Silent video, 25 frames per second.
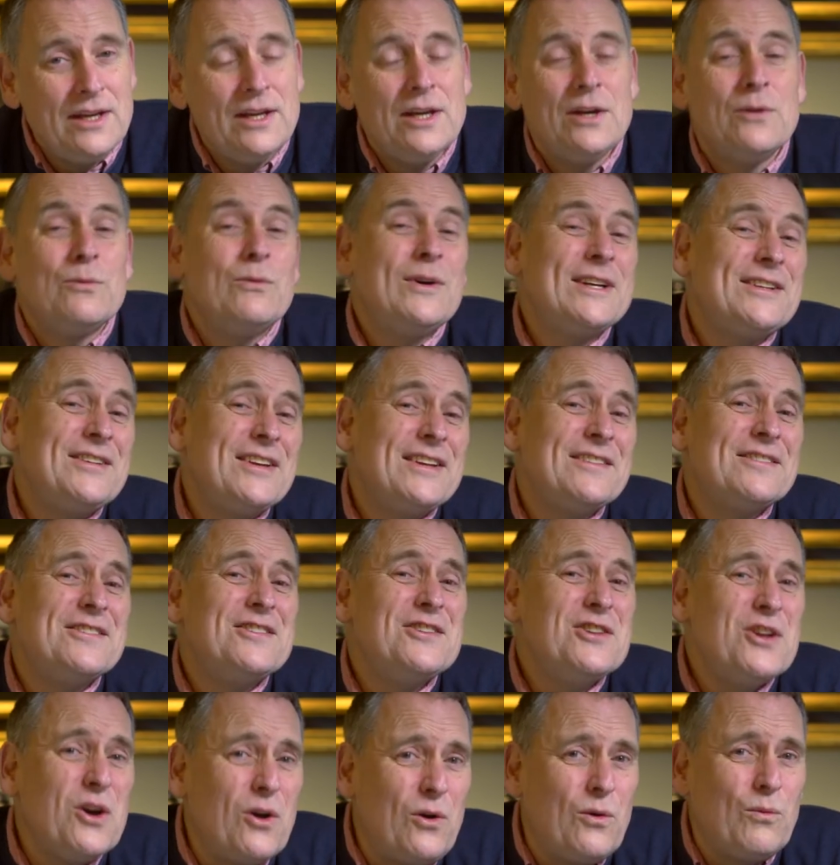which is
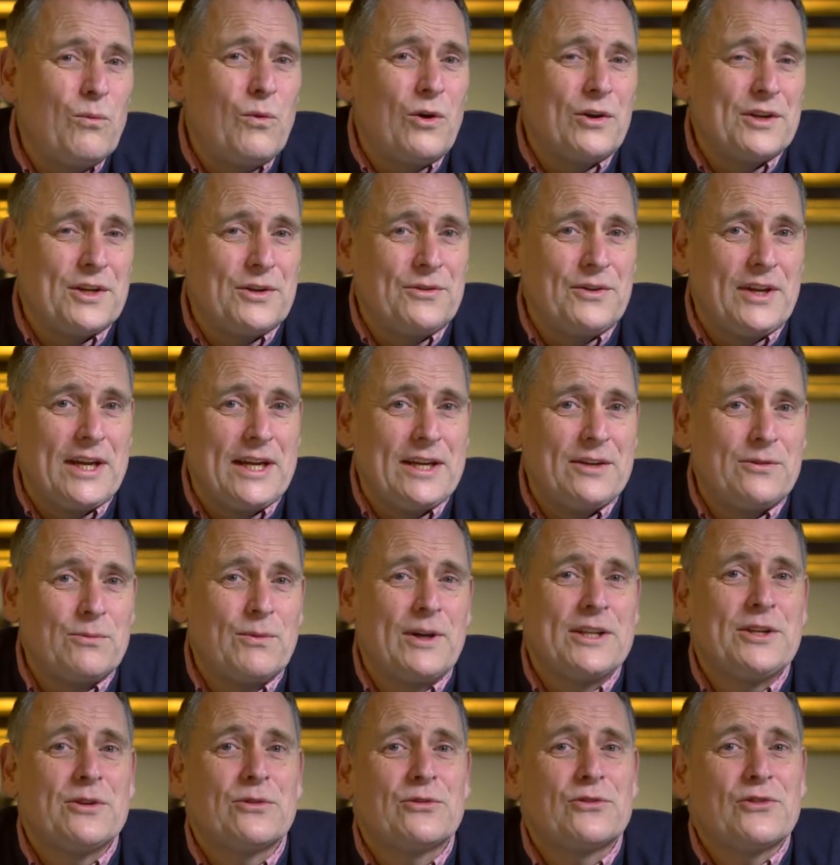not what you need
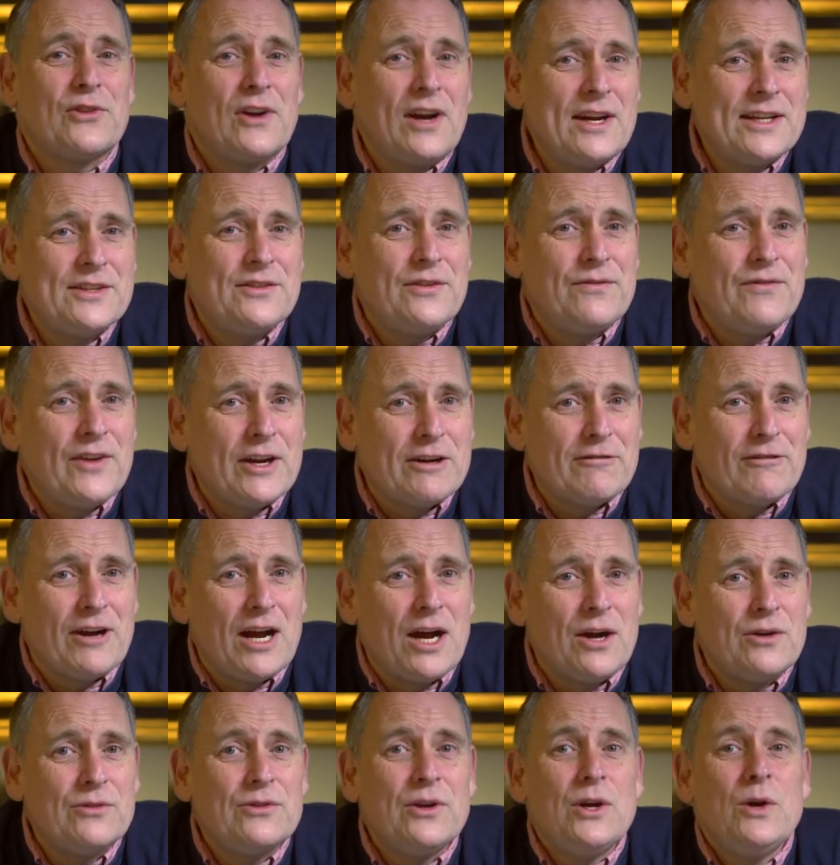when you're trying to figure
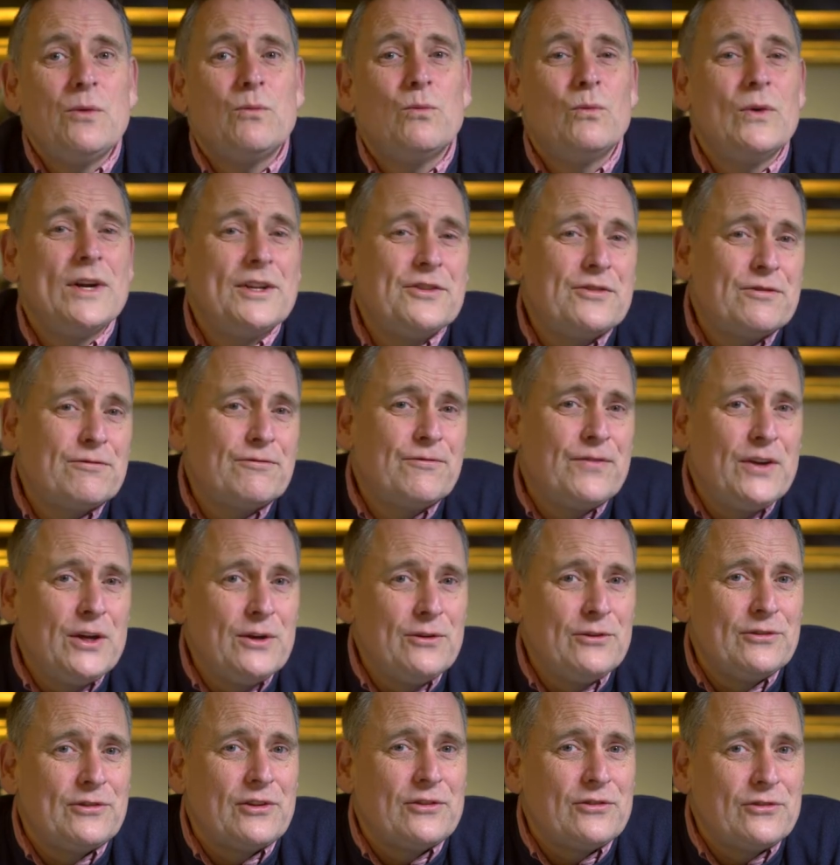out which
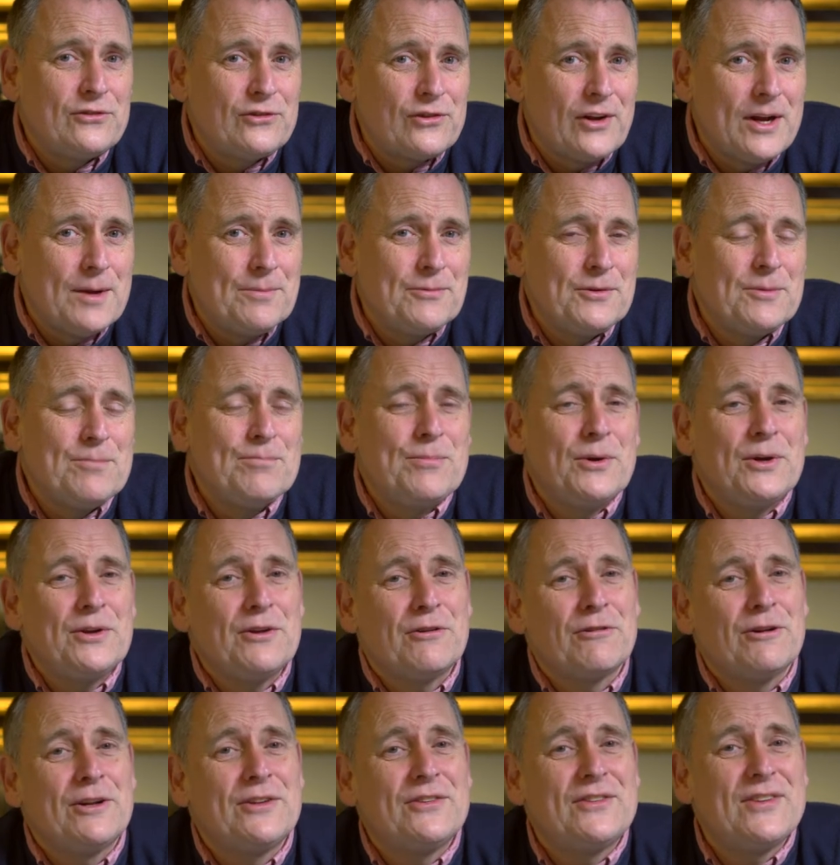fuse has tripped and put
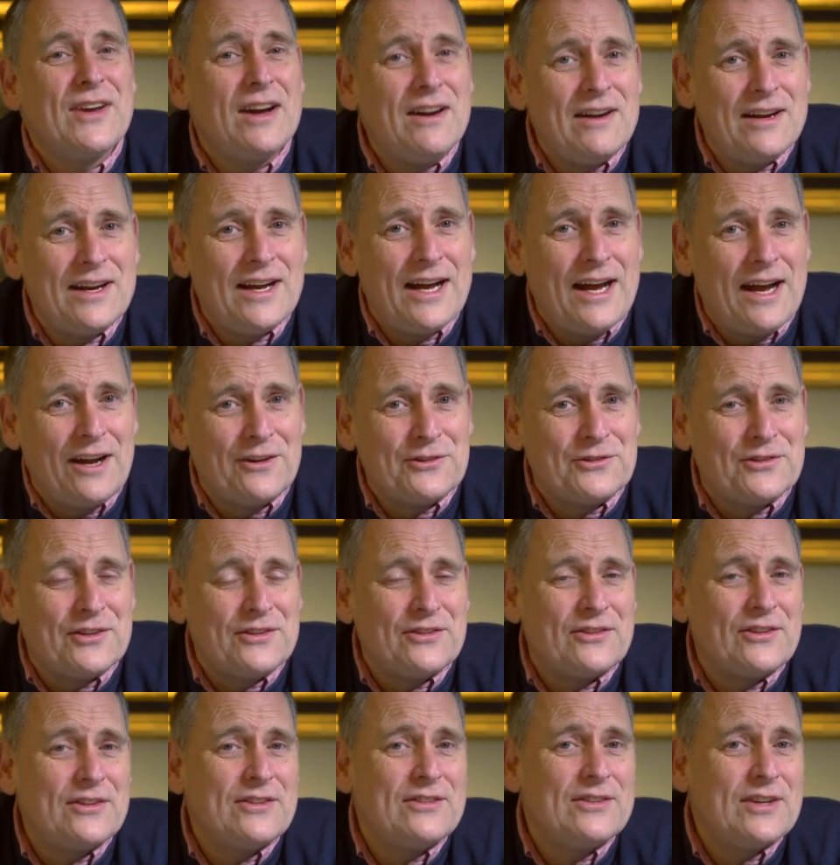your entire house
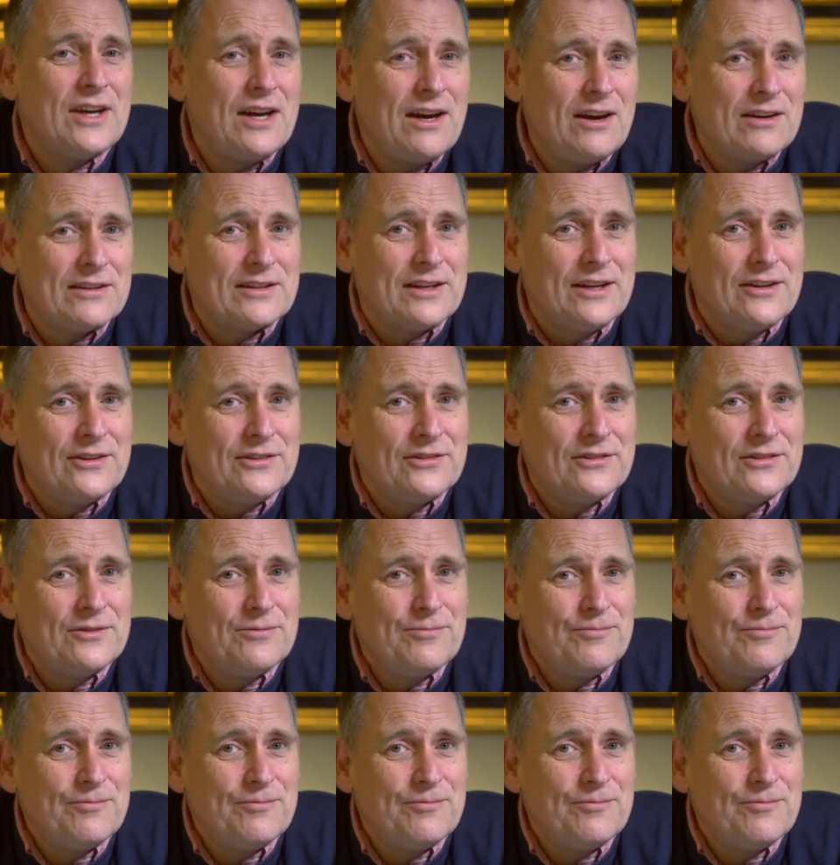into darkness.